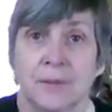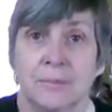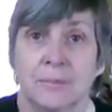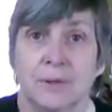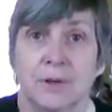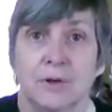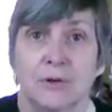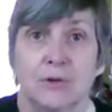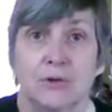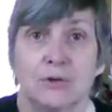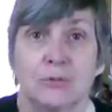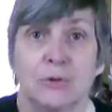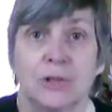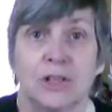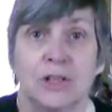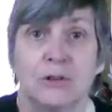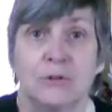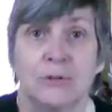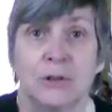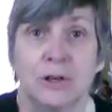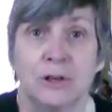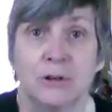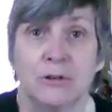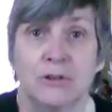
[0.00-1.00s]
Because when you
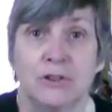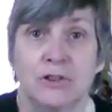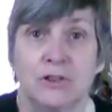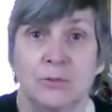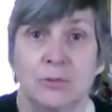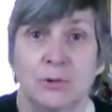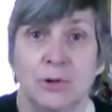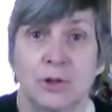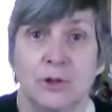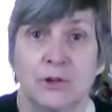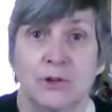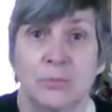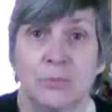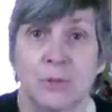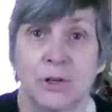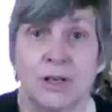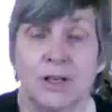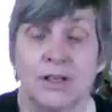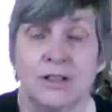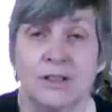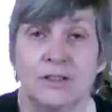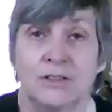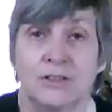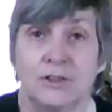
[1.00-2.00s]
notice what your
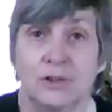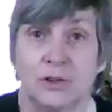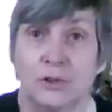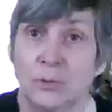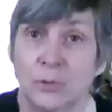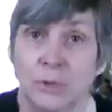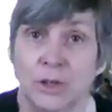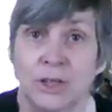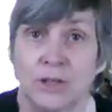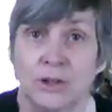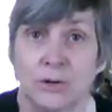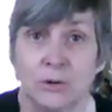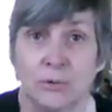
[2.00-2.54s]
mind is doing,